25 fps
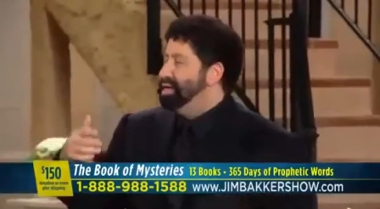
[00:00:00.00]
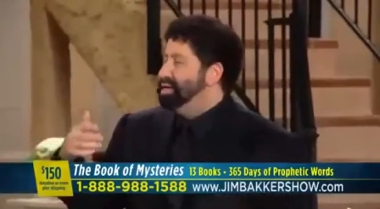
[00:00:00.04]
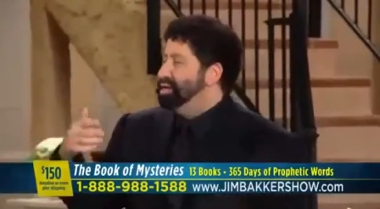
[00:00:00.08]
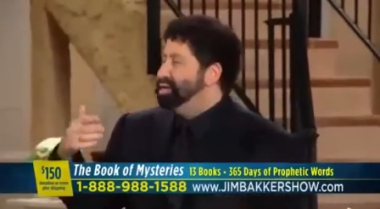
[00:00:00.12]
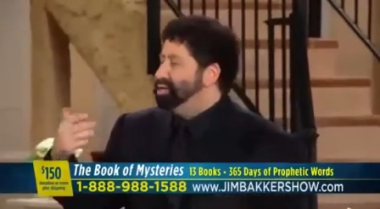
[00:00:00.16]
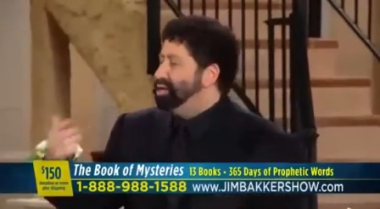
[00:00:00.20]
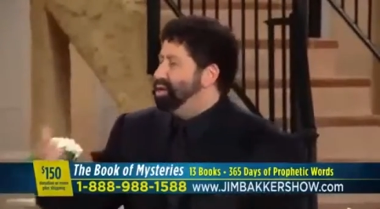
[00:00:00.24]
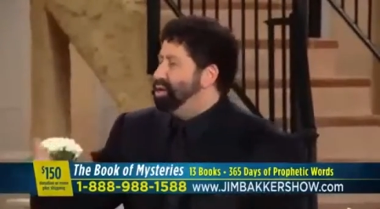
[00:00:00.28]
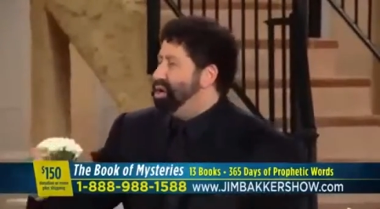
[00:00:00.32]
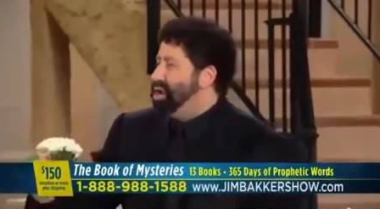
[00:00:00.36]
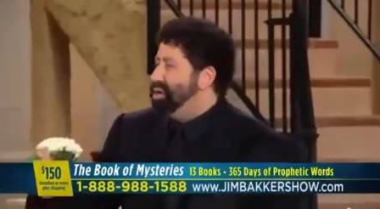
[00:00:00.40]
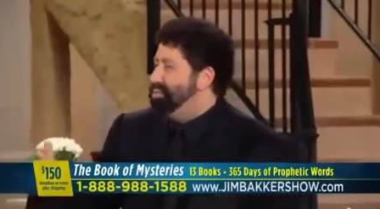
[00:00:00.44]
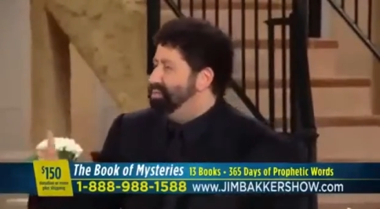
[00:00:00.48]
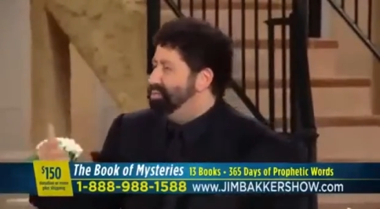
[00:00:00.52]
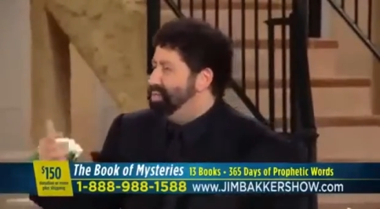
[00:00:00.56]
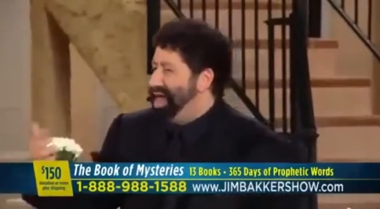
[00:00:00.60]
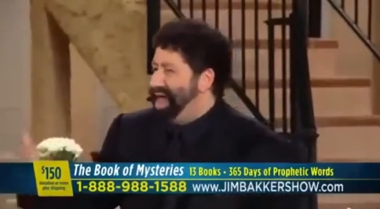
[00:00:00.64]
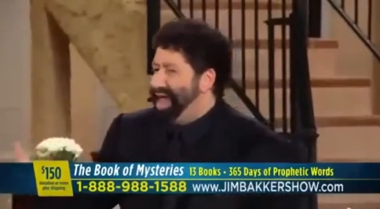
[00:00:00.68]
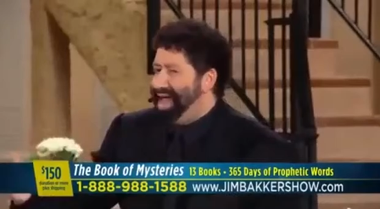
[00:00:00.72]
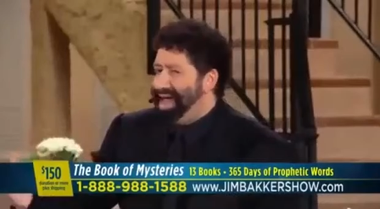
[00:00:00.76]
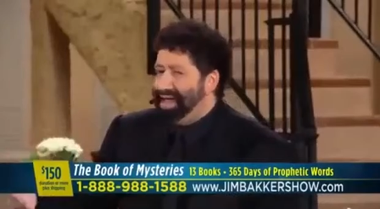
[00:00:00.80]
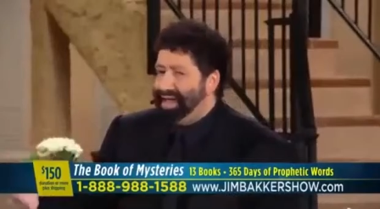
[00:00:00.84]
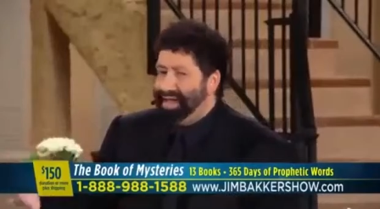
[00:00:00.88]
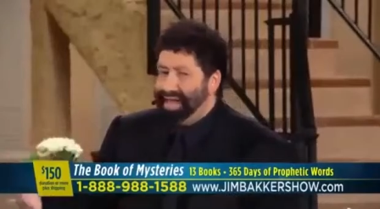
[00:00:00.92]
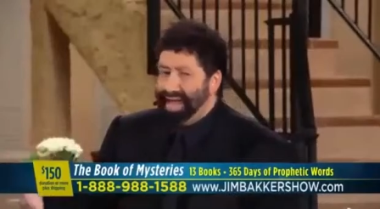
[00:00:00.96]
saw
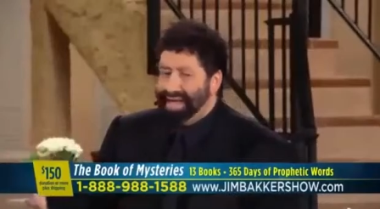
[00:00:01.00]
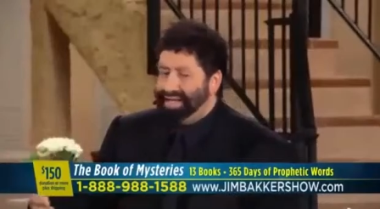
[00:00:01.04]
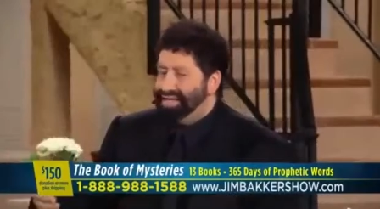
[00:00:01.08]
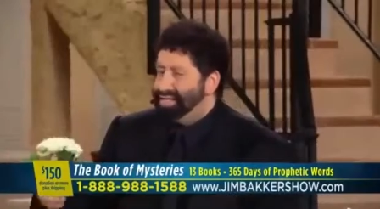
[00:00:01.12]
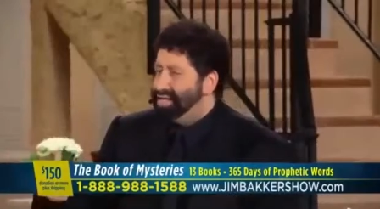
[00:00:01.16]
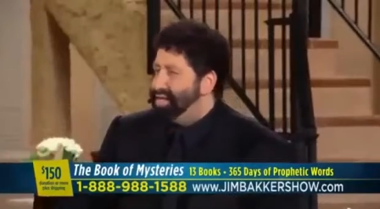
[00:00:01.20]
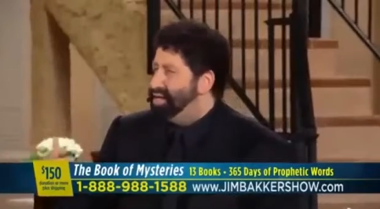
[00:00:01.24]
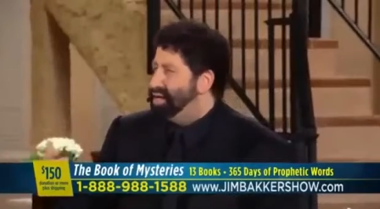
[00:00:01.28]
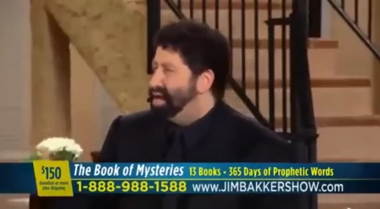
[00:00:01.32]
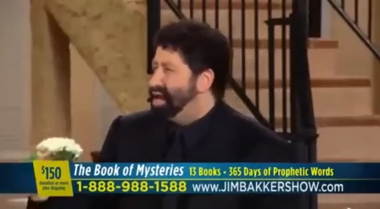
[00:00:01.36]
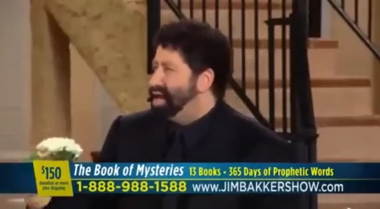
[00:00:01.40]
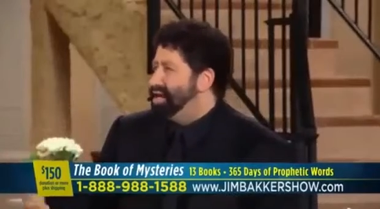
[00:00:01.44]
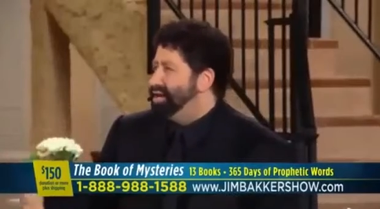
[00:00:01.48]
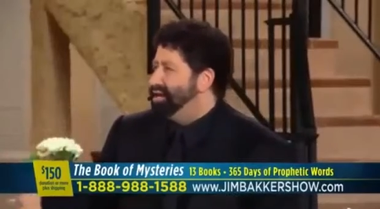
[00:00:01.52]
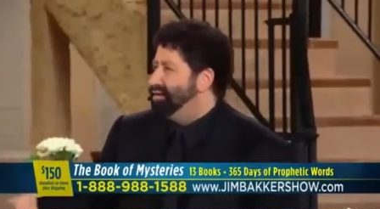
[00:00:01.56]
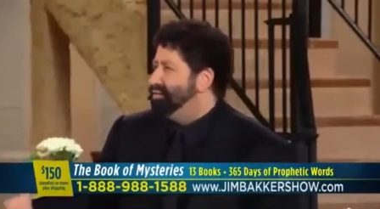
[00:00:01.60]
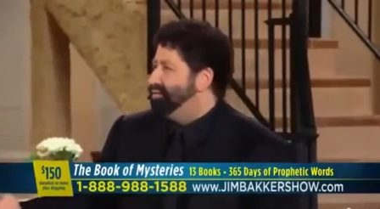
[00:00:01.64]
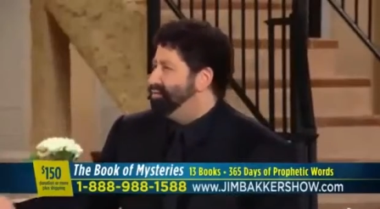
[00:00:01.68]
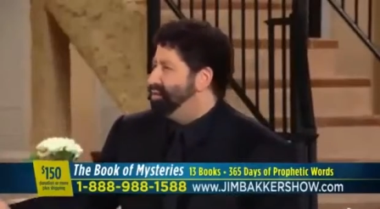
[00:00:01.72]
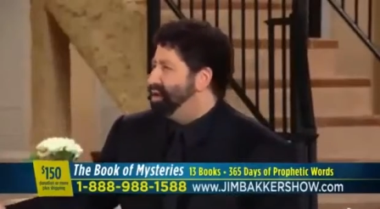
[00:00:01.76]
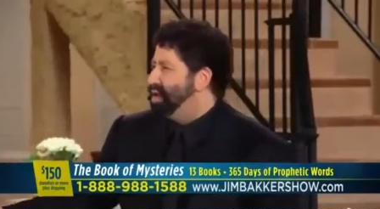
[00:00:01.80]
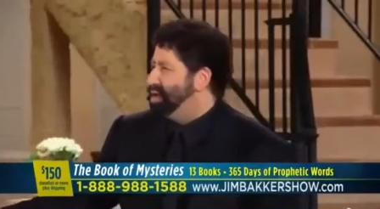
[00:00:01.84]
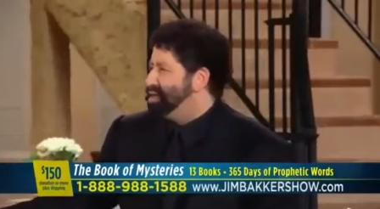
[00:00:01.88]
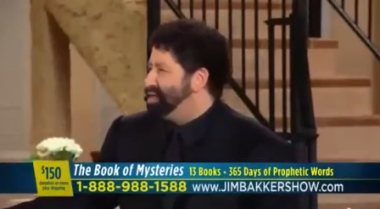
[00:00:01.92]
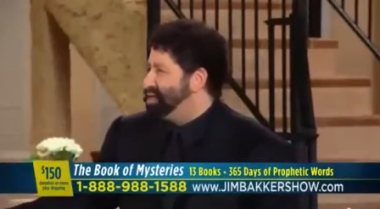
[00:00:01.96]
Baal as the god
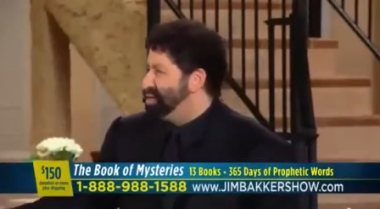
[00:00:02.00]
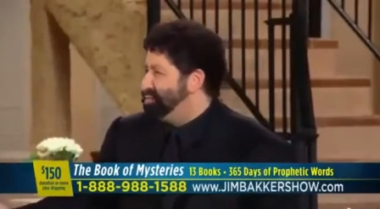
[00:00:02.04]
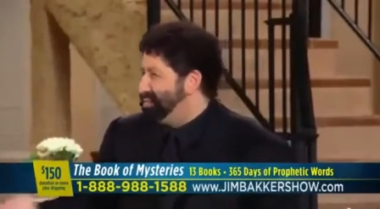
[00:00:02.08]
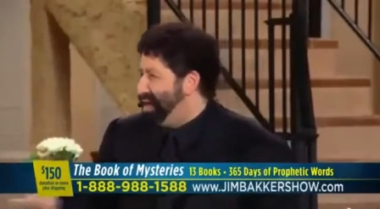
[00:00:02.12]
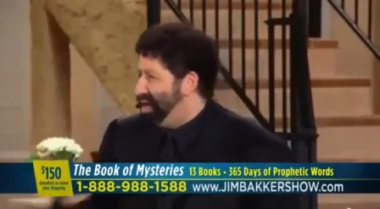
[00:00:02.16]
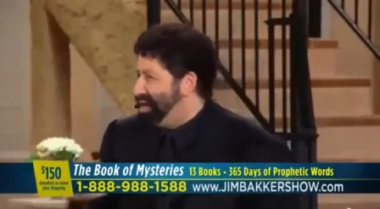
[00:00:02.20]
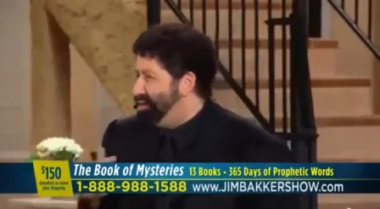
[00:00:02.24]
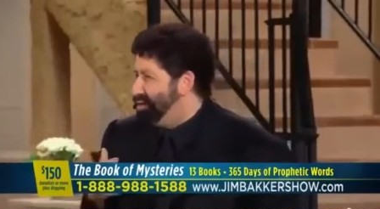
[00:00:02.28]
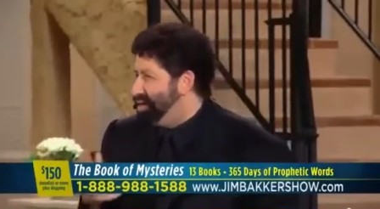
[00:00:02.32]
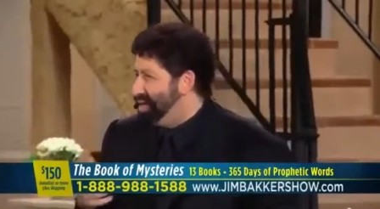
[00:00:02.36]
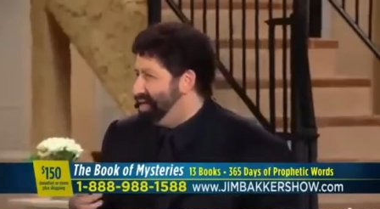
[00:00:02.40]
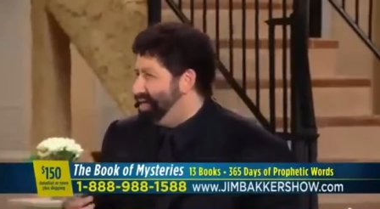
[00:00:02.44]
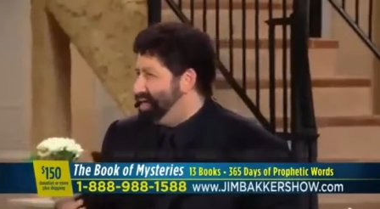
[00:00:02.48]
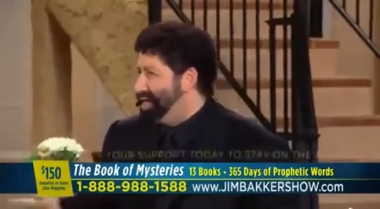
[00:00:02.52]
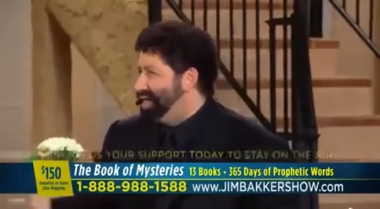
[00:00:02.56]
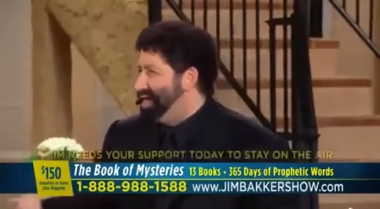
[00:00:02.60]
of prosperity,